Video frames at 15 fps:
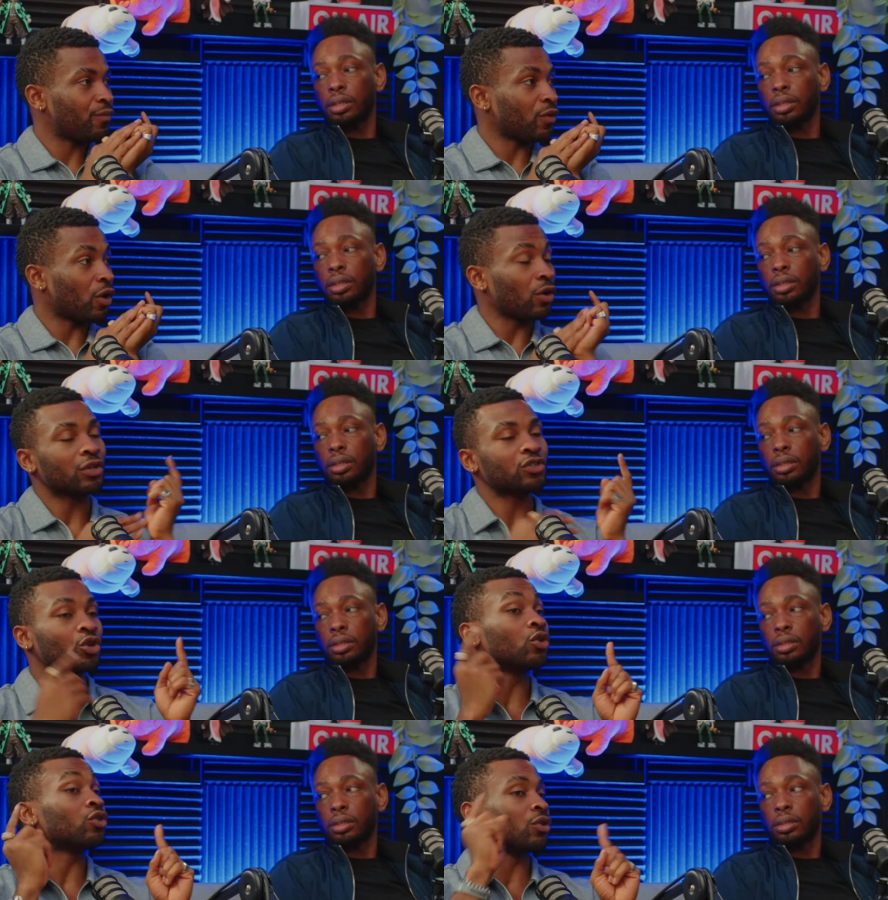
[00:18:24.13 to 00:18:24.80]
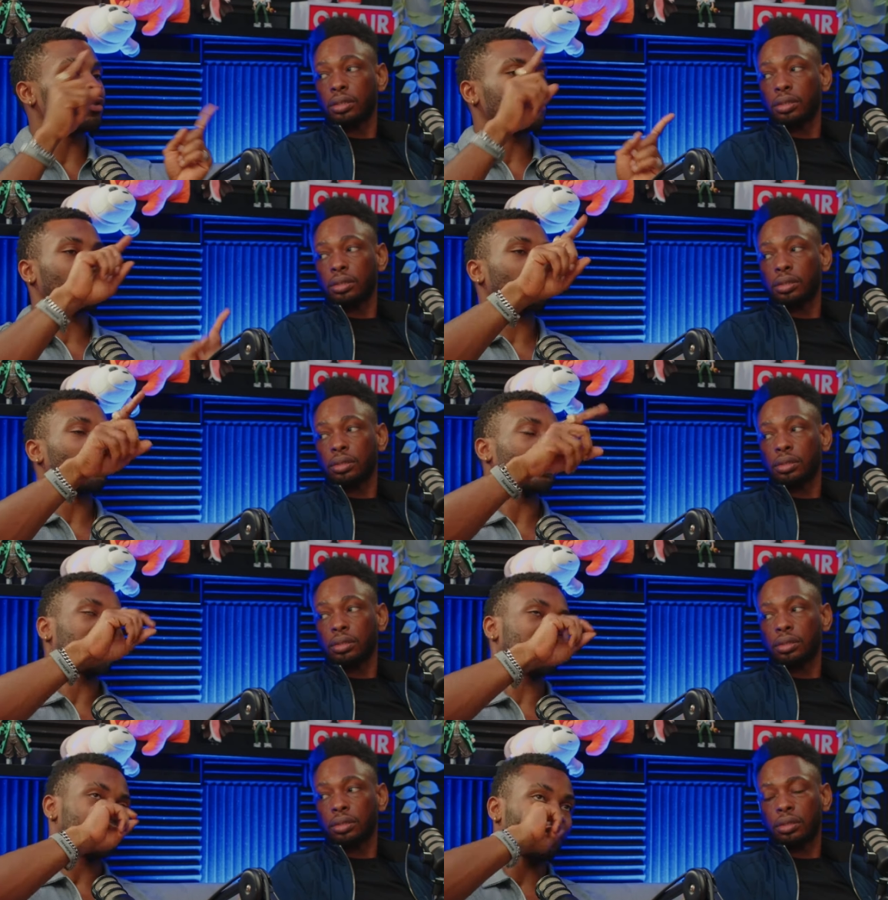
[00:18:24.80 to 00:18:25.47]
Speaker 1: Oh, so no. So
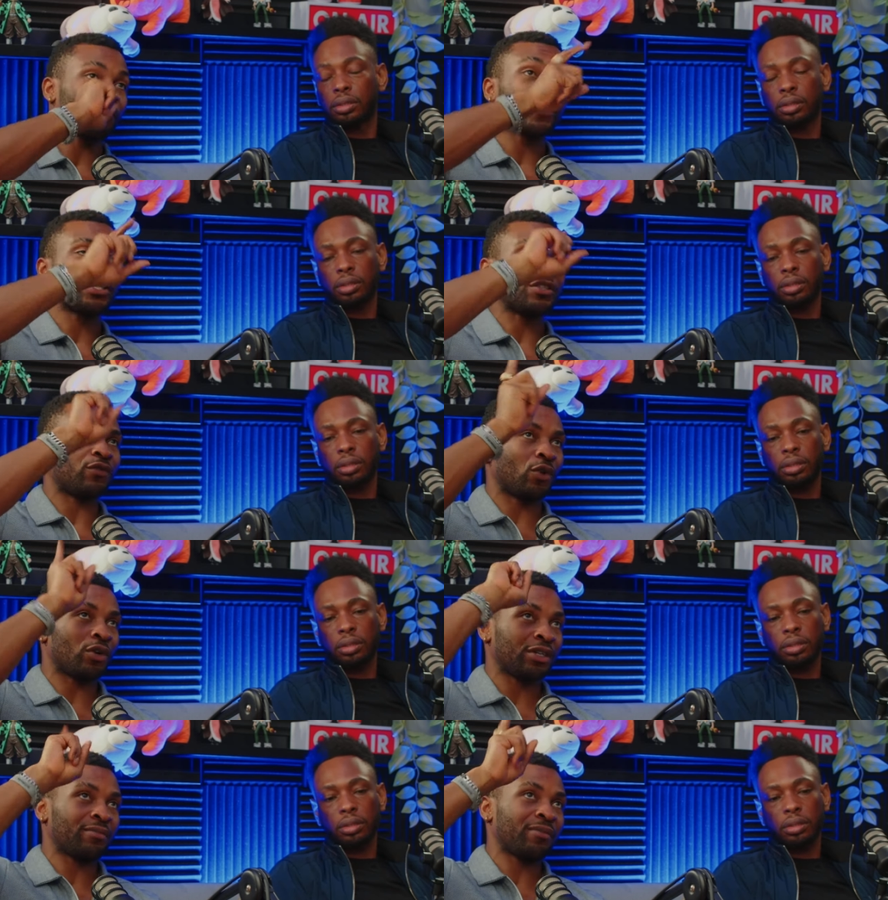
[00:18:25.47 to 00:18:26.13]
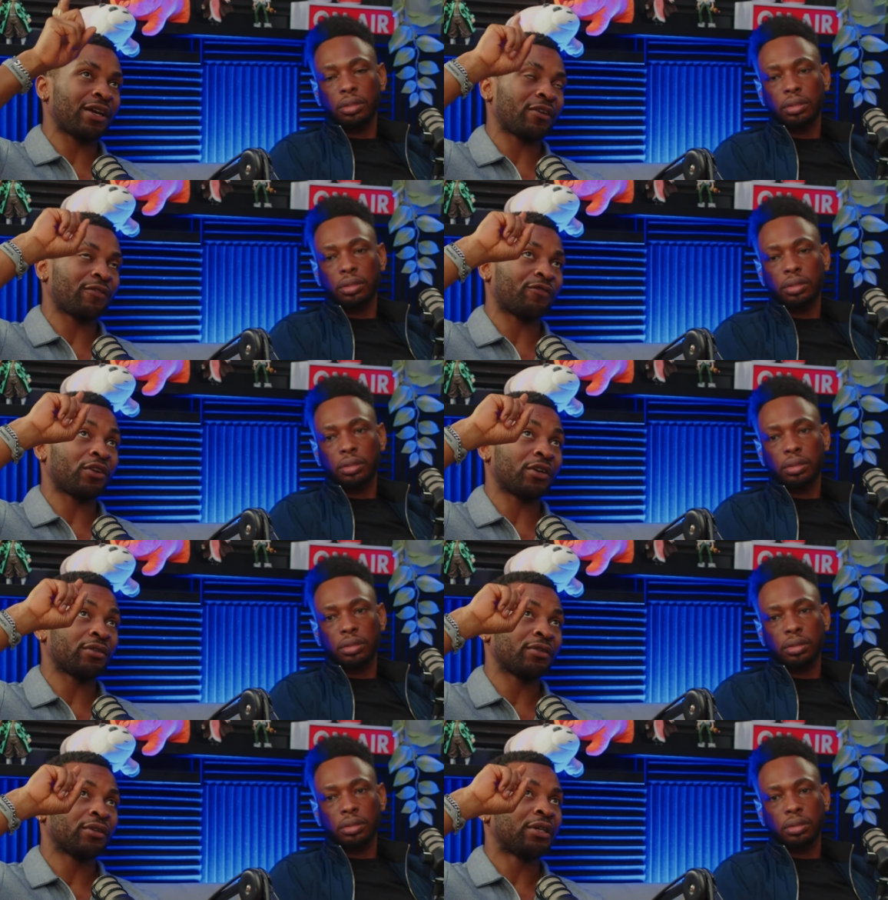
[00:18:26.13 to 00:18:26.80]
okay. So first of all, on the mecha
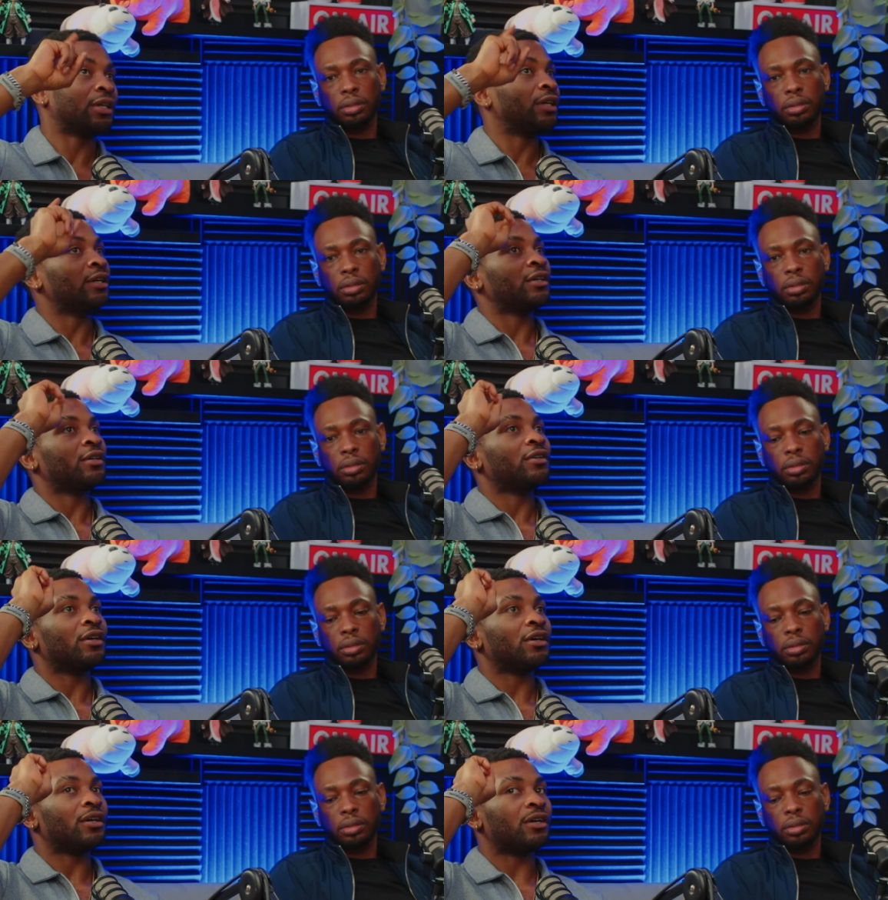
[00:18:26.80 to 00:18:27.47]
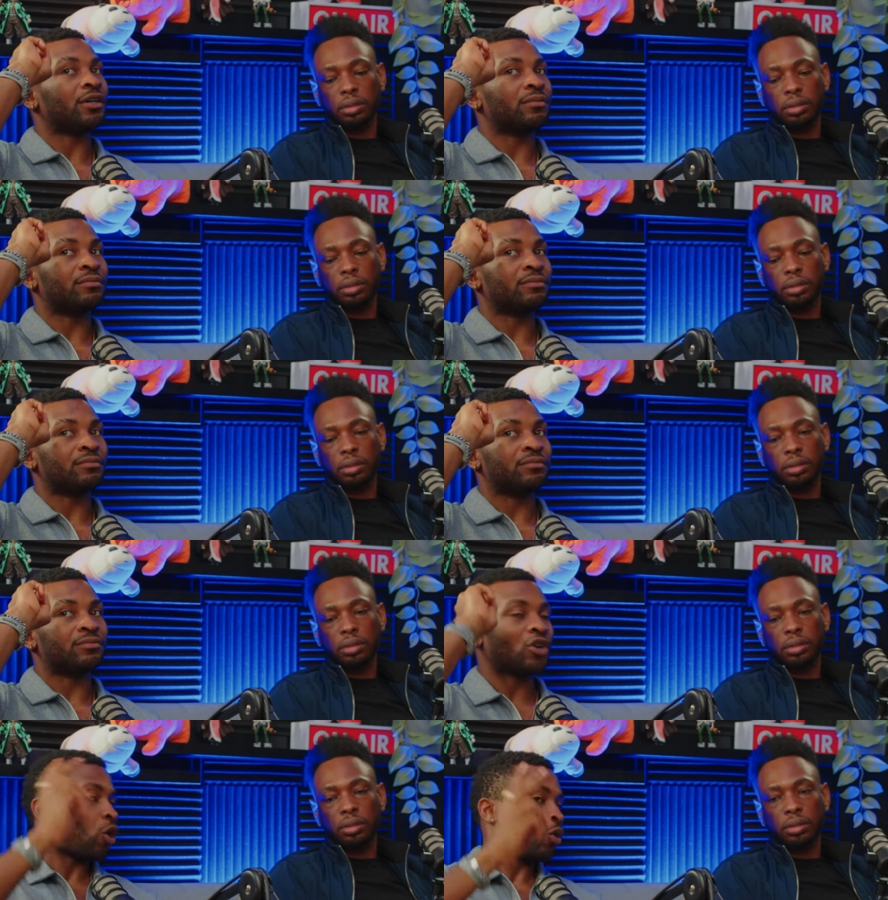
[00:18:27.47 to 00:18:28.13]
front,
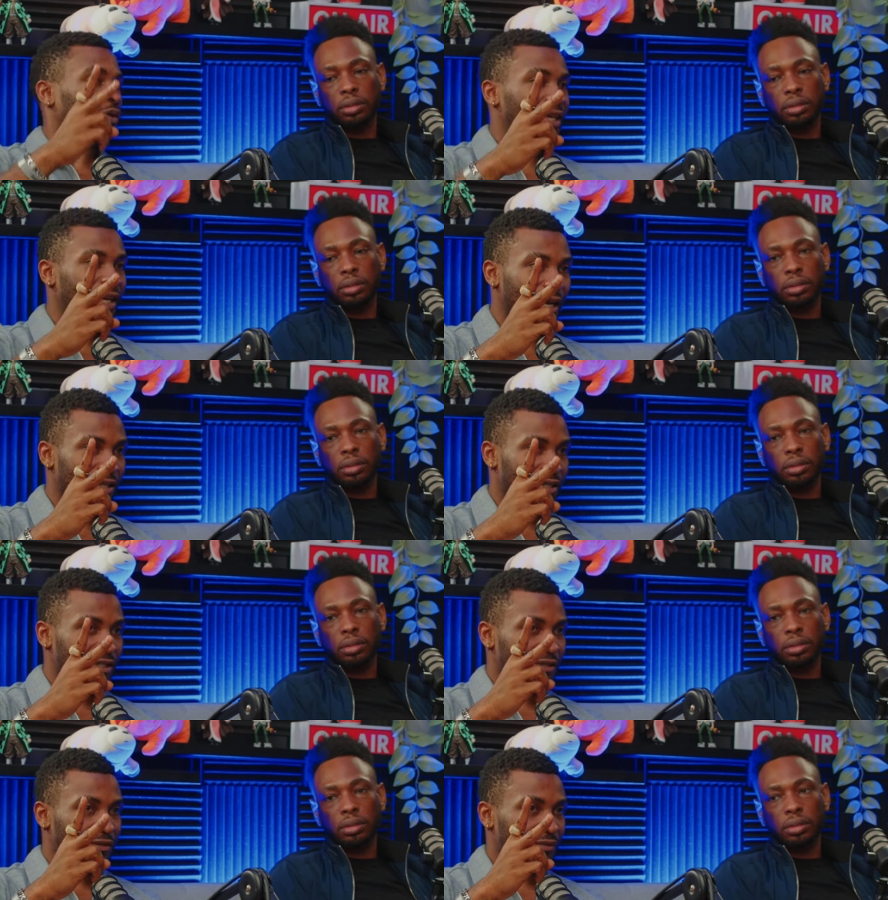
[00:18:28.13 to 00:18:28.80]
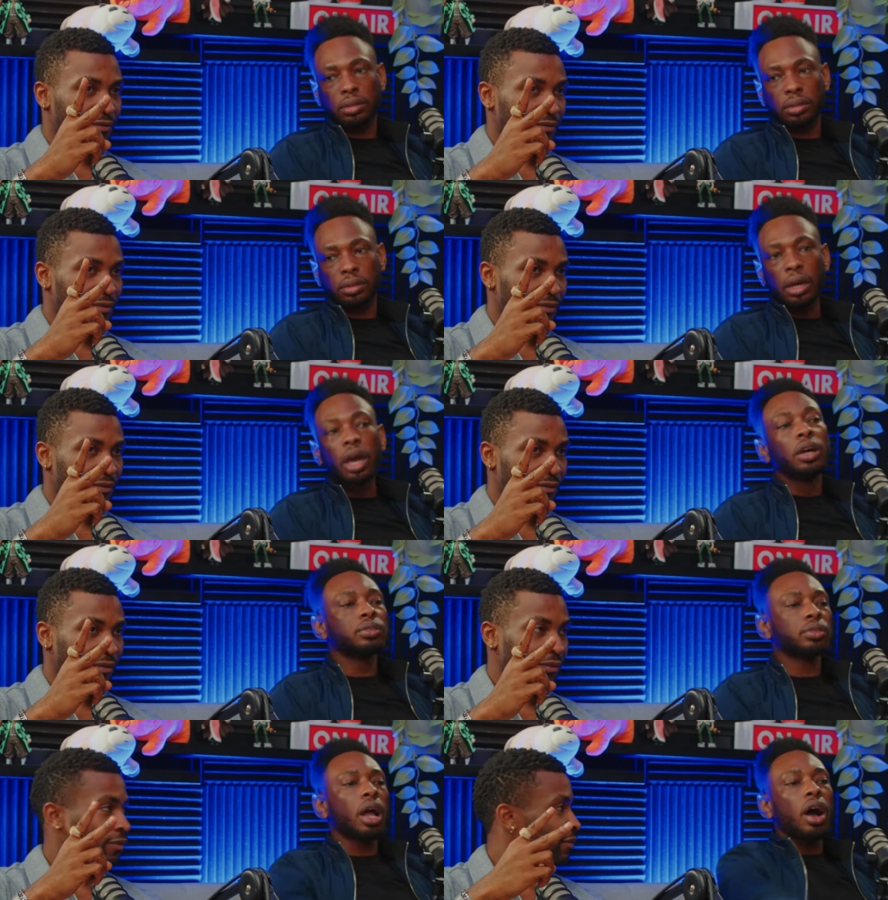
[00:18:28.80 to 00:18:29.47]
um, Code Geass.
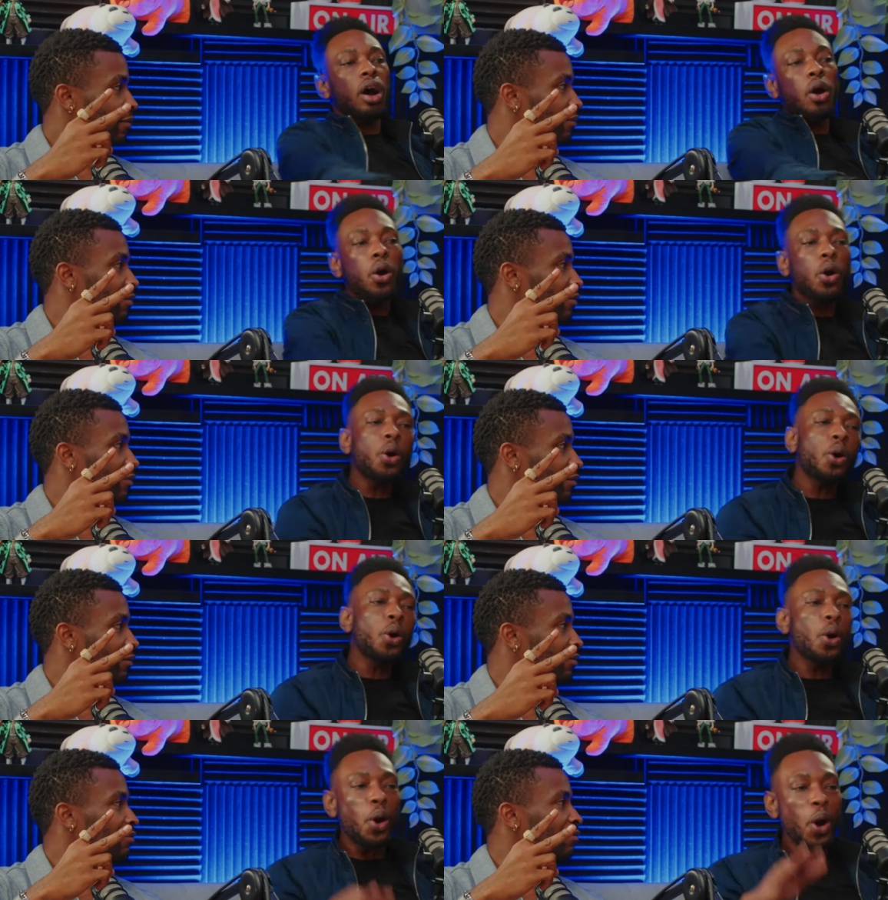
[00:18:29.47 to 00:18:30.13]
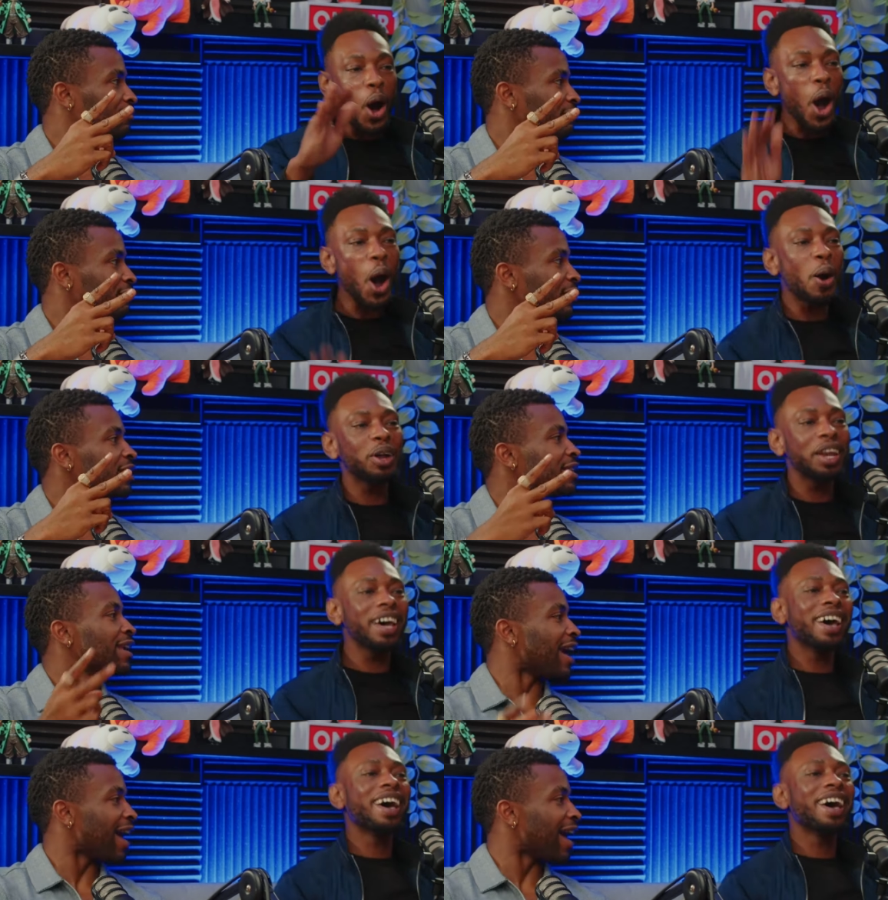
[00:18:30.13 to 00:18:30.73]
Oh, oh, oh, the yeah,